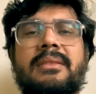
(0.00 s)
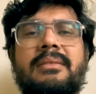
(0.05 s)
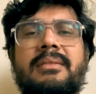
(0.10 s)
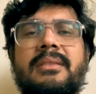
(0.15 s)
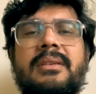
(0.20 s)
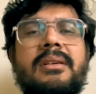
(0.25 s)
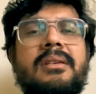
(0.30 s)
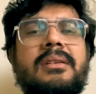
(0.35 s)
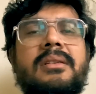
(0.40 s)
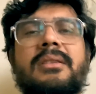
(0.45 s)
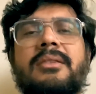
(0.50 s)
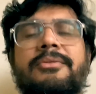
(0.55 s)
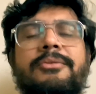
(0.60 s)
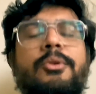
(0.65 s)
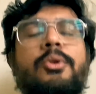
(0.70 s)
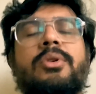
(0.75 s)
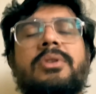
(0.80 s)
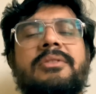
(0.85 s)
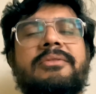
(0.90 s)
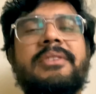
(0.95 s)
third,
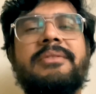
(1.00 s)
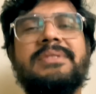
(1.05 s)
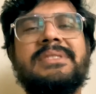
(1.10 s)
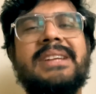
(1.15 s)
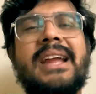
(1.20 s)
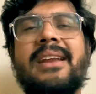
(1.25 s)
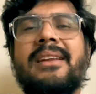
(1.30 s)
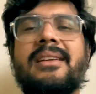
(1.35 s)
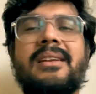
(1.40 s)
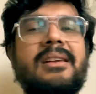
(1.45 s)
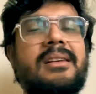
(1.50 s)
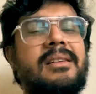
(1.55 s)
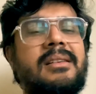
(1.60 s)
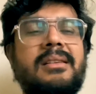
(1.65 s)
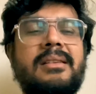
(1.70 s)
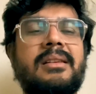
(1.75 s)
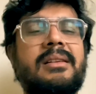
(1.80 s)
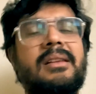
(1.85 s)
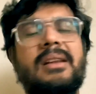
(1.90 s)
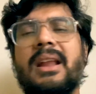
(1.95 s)
fourth, fifth standard,
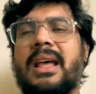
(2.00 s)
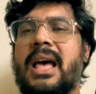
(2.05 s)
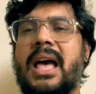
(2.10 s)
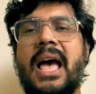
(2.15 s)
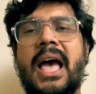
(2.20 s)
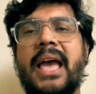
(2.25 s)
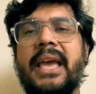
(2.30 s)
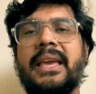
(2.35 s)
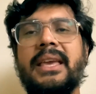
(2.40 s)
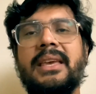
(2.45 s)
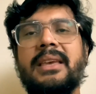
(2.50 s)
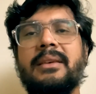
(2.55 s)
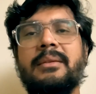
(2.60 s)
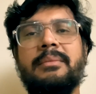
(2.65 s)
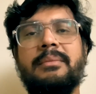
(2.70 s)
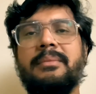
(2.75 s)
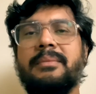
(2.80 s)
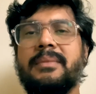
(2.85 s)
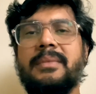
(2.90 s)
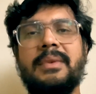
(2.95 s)
I
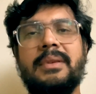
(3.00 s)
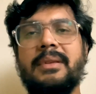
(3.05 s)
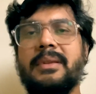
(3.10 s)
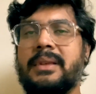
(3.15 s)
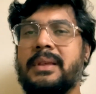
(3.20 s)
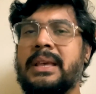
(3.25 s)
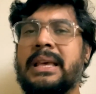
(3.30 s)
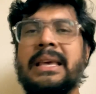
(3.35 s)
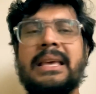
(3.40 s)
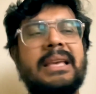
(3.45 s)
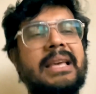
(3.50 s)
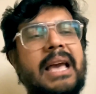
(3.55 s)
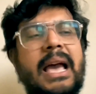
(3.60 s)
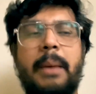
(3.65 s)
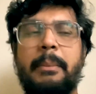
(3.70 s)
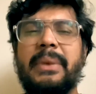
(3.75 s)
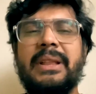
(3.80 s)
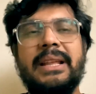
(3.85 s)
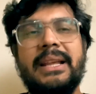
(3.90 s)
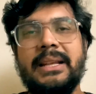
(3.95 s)

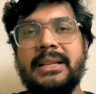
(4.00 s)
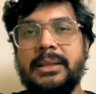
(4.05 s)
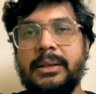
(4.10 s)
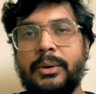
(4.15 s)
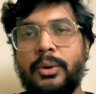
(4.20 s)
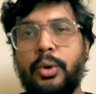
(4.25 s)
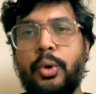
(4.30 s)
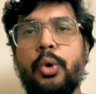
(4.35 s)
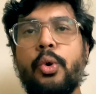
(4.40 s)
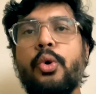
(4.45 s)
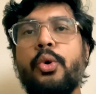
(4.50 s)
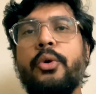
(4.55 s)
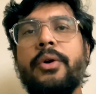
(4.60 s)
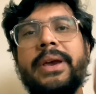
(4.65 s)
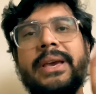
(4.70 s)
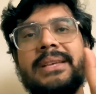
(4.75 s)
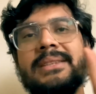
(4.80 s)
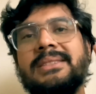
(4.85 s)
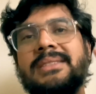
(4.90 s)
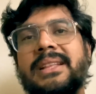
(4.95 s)
mean, ku
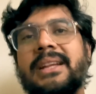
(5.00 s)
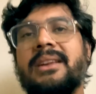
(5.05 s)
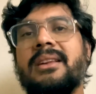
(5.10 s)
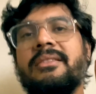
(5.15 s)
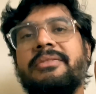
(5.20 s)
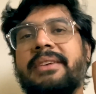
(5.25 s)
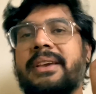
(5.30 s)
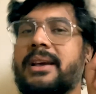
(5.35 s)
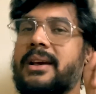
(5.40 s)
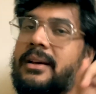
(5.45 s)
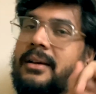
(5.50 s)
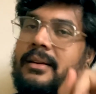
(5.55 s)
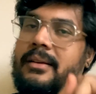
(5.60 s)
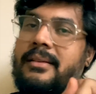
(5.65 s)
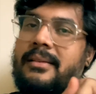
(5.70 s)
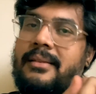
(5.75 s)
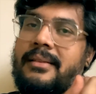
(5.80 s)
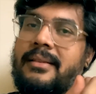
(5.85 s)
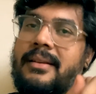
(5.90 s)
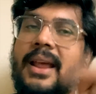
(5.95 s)
is little finger
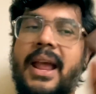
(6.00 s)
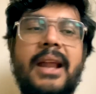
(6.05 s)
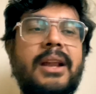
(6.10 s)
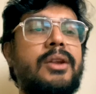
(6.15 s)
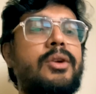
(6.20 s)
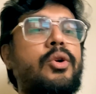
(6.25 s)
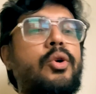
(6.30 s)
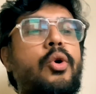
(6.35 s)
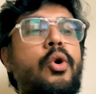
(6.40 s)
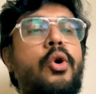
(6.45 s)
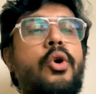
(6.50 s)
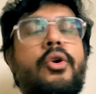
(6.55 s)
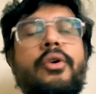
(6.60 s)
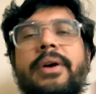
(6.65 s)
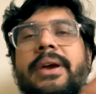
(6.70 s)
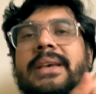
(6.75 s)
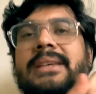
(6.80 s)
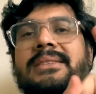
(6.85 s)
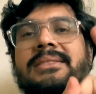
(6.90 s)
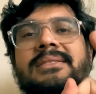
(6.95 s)
and ko
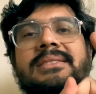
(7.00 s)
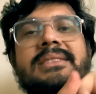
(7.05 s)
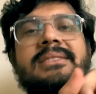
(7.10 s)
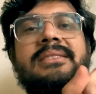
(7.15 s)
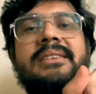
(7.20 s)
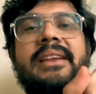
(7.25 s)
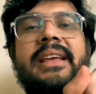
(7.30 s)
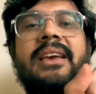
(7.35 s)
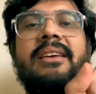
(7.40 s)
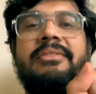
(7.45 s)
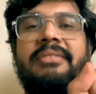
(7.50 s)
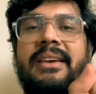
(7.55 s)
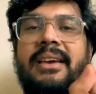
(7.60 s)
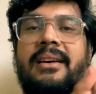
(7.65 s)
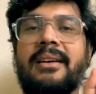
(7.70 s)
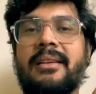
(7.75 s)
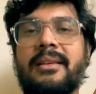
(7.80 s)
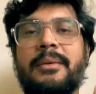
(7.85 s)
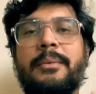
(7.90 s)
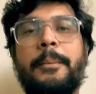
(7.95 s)
is this ring
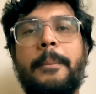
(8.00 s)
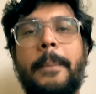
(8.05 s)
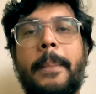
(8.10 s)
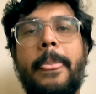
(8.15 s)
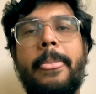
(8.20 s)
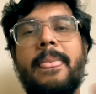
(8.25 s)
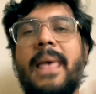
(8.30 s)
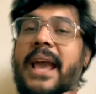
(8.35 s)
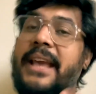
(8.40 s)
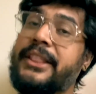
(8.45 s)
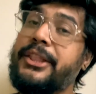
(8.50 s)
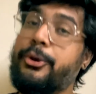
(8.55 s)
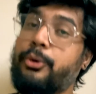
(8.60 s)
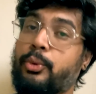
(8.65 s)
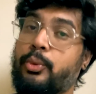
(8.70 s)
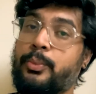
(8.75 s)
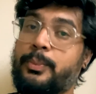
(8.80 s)
finger. I knew.